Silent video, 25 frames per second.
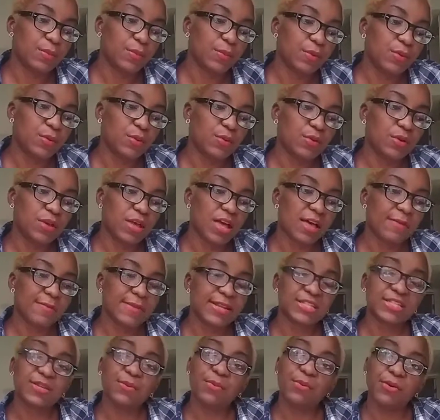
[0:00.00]
who come
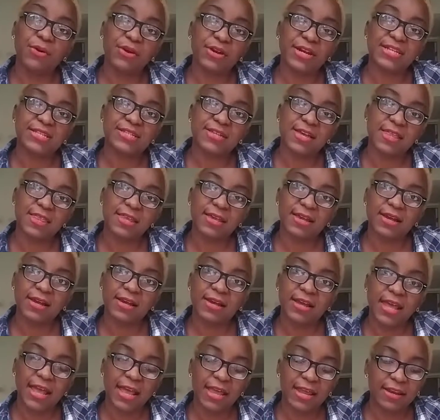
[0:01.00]
and support each other,
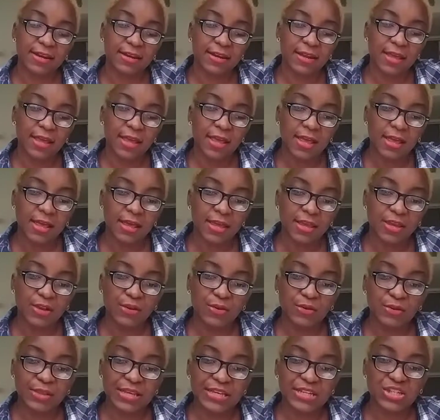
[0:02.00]
and, you
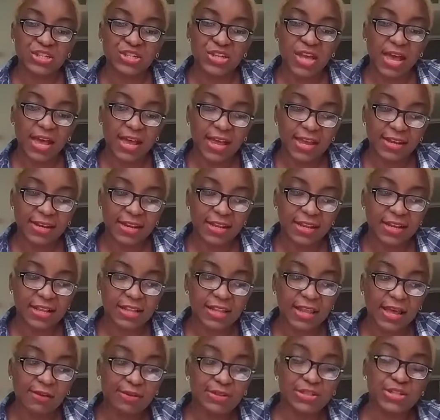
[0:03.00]
know, they shine and
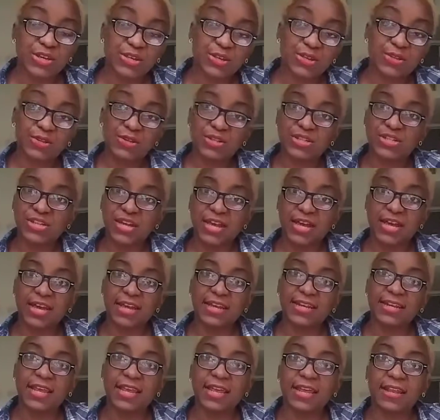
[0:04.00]
allow each other to
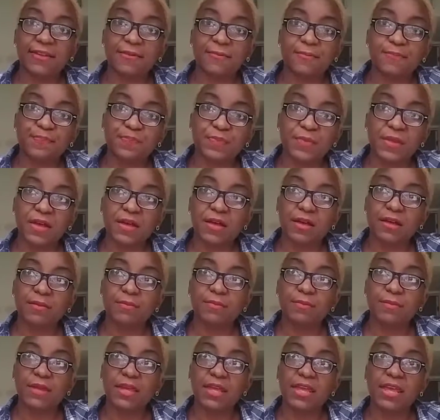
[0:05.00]
shine,
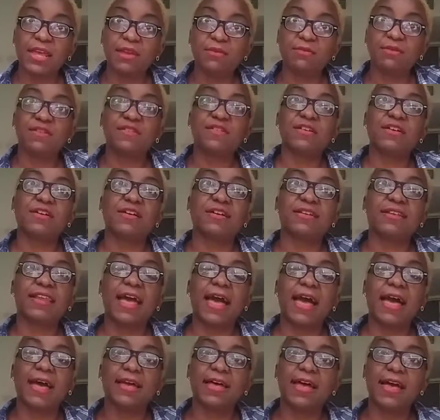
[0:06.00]
and in return
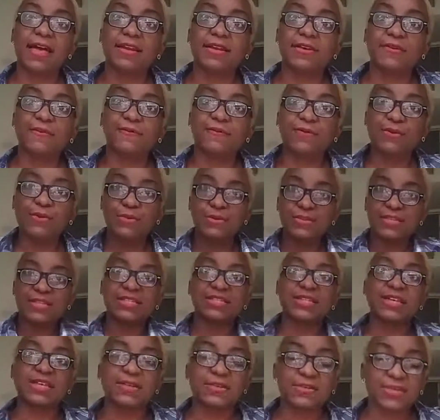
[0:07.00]
that kind of fuels
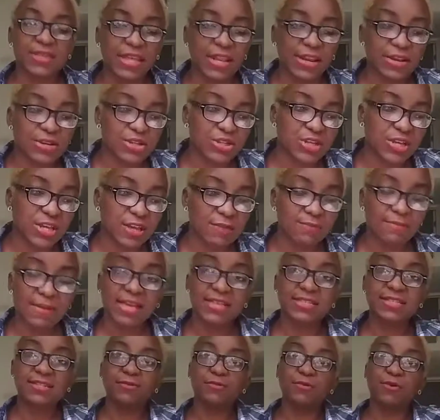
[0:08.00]
each other's energy and
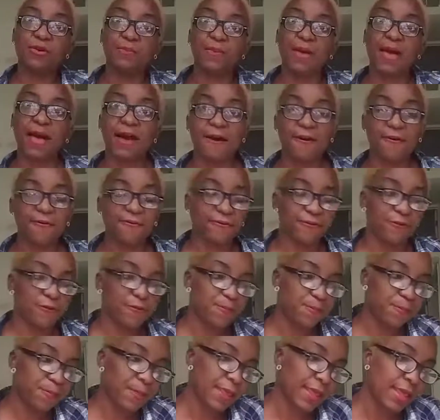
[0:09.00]
makes them more powerful.
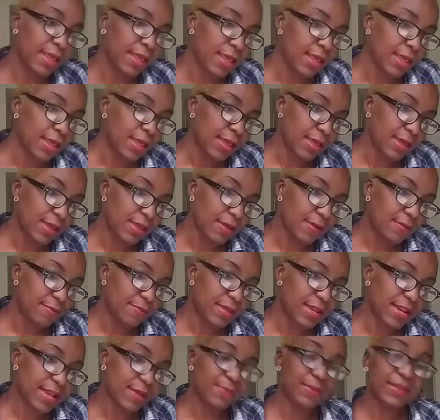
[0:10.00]

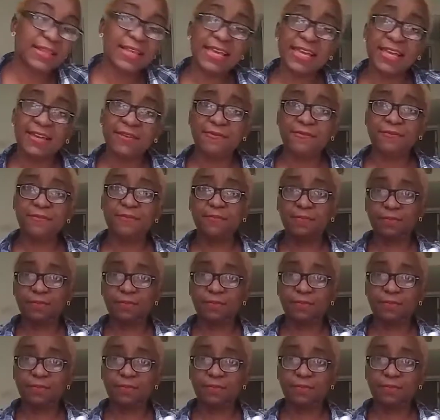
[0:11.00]
And I believe